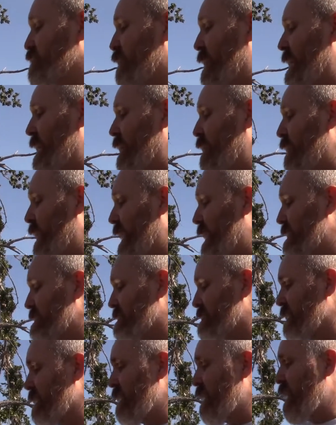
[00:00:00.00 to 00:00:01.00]
radio
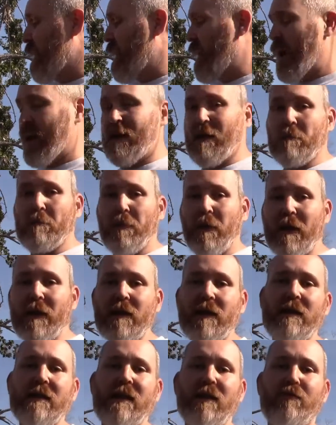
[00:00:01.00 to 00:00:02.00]
has a
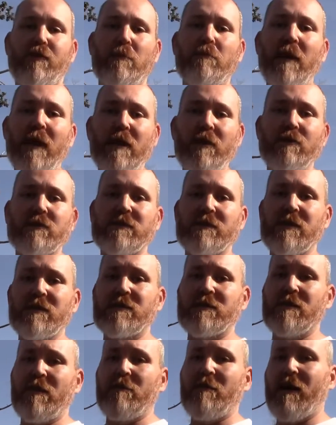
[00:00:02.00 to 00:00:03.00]
completely different menu
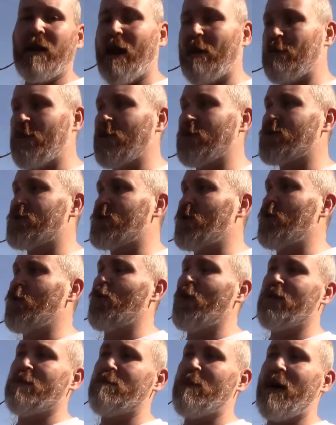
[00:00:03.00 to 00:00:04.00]
system than I'm used to
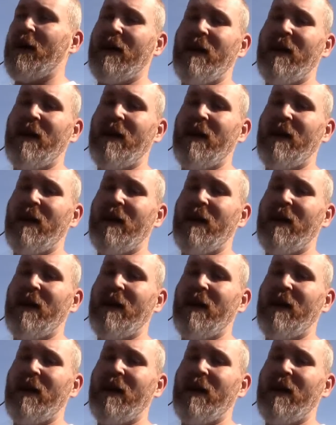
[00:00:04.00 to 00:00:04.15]
with my